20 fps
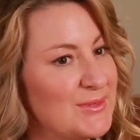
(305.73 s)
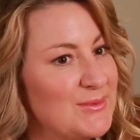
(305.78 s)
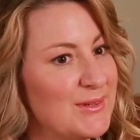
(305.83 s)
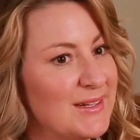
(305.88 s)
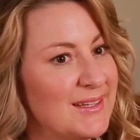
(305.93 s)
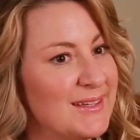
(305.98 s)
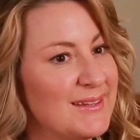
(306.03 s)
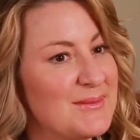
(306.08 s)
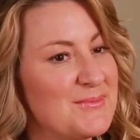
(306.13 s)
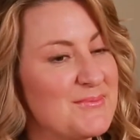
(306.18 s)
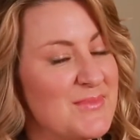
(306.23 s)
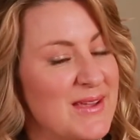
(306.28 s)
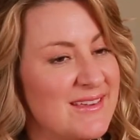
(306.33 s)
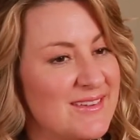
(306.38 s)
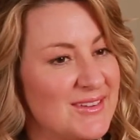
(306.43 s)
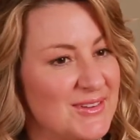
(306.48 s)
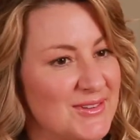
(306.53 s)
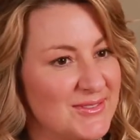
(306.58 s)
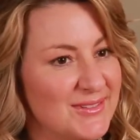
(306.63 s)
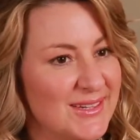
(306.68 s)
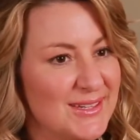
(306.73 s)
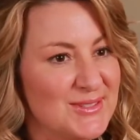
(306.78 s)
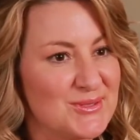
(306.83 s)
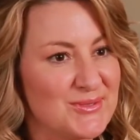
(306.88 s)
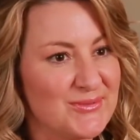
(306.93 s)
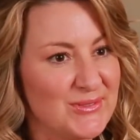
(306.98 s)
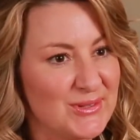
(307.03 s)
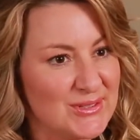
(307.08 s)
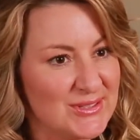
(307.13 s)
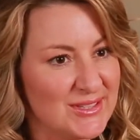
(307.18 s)
We want to meet you, get
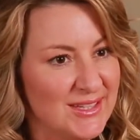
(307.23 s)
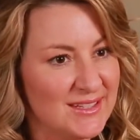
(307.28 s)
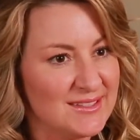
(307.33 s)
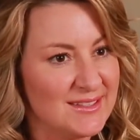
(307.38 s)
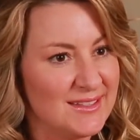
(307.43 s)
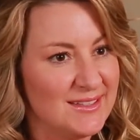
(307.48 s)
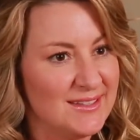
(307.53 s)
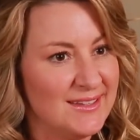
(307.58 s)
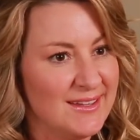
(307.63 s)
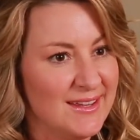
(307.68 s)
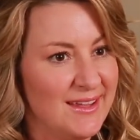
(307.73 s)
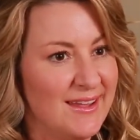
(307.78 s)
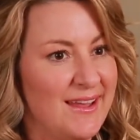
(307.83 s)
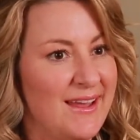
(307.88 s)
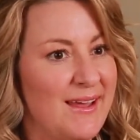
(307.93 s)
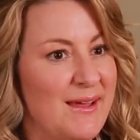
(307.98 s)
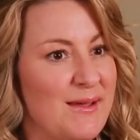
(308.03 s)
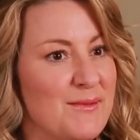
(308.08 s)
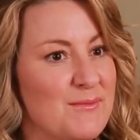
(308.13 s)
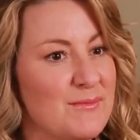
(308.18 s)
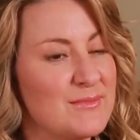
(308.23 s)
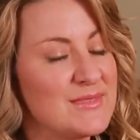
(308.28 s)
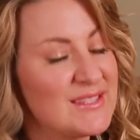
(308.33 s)
your first lesson um,